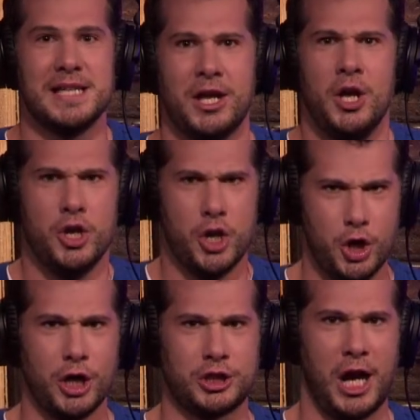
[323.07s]
It's like New
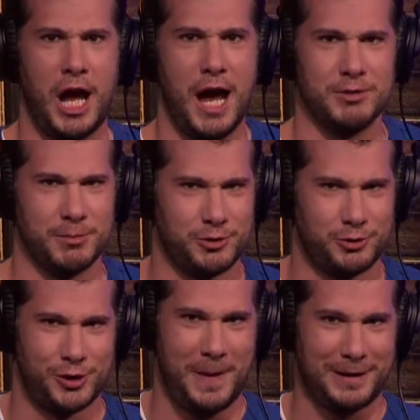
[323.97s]
York Times, the
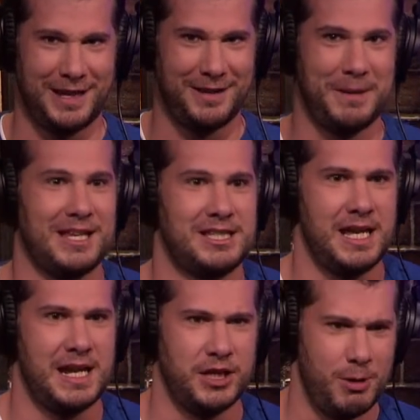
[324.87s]
most respected, it'd be like
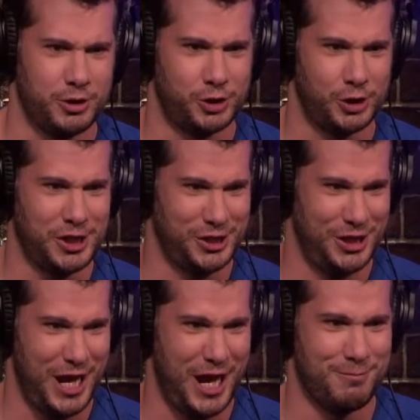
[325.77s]
C N N, the most
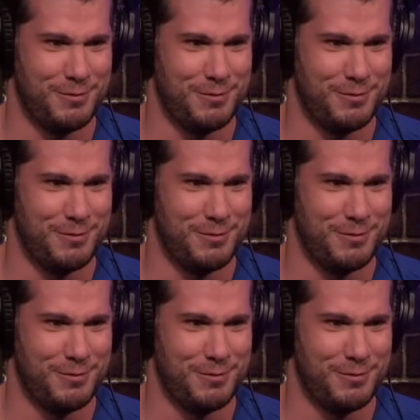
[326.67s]
trusted name